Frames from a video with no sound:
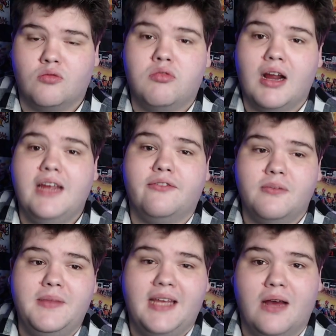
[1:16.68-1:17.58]
Right
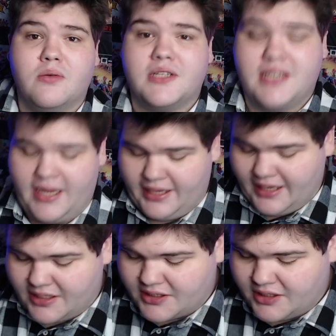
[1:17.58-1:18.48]
from the outset, it
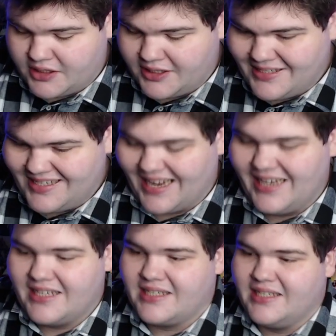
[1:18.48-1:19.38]
has such a
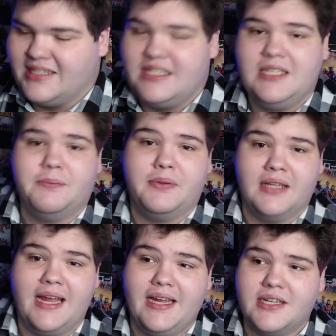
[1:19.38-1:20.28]
nice, deep
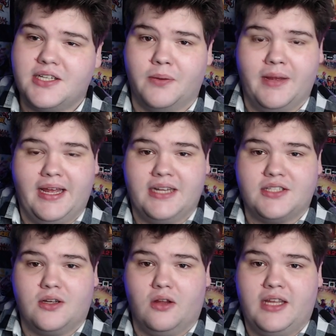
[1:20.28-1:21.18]
layer to it.
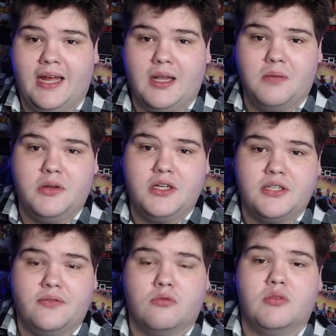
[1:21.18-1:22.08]
It's got the elements
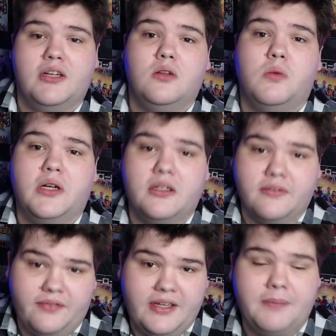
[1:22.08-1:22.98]
of the real-world
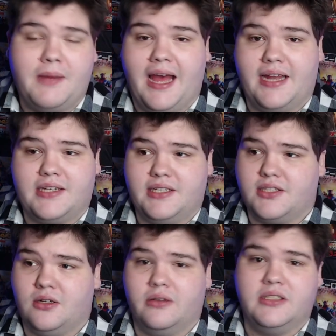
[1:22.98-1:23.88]
V-pets, it's
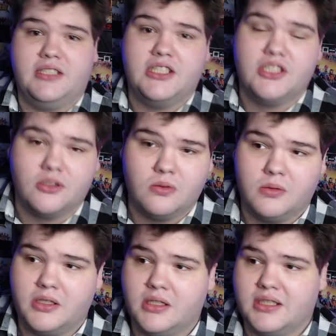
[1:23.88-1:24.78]
got the digital
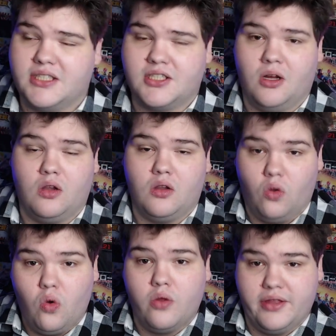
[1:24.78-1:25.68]
world, it's got
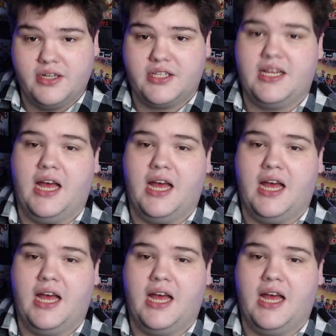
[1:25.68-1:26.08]
lore that's set